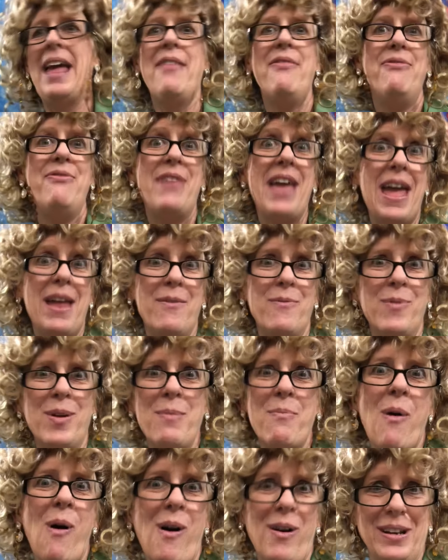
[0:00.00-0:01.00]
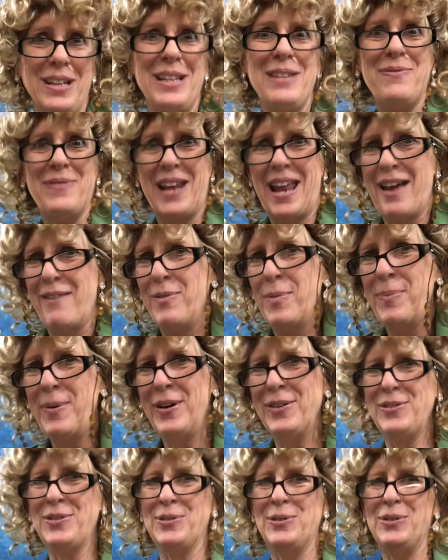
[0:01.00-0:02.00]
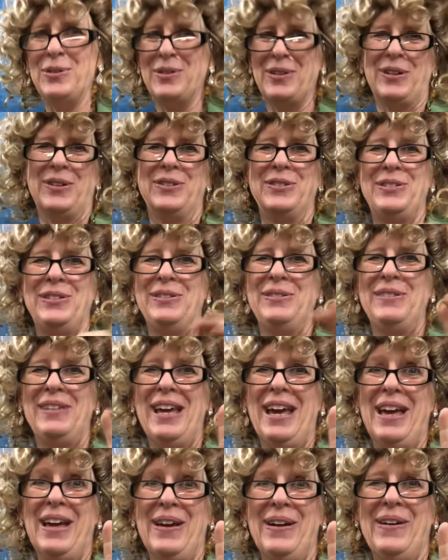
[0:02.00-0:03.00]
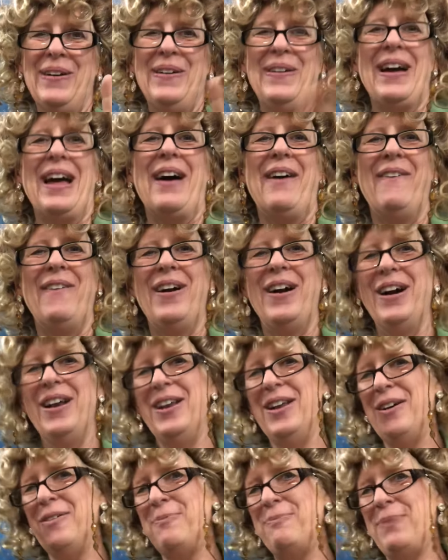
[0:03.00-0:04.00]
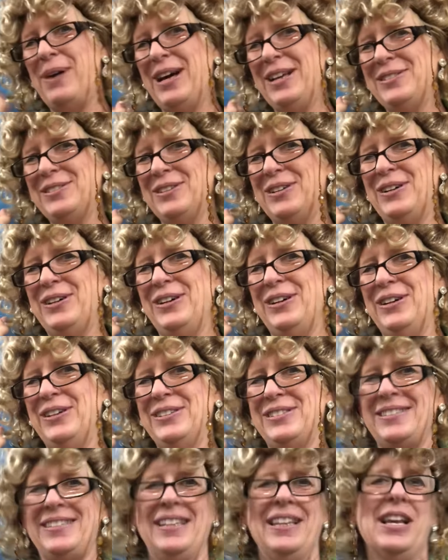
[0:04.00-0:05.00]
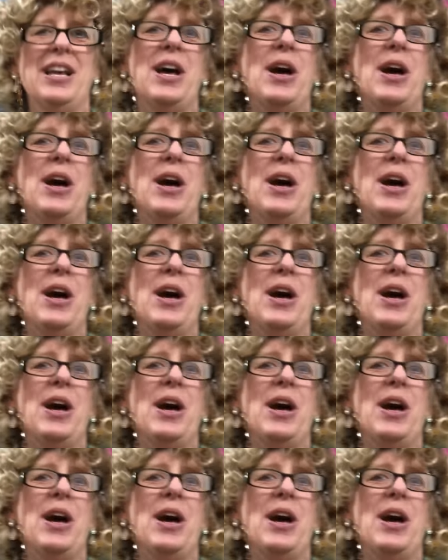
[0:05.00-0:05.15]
And then we might even have a puzzle, because you know how I love puzzles.